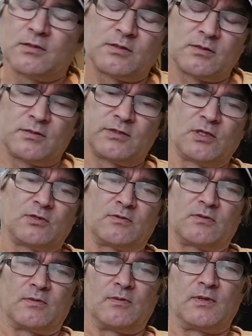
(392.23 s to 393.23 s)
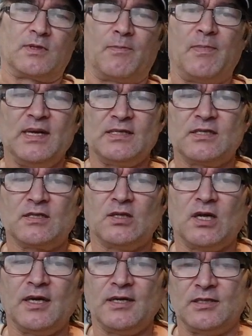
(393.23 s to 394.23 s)
So the basic
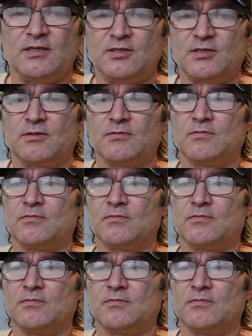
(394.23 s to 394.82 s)
line is,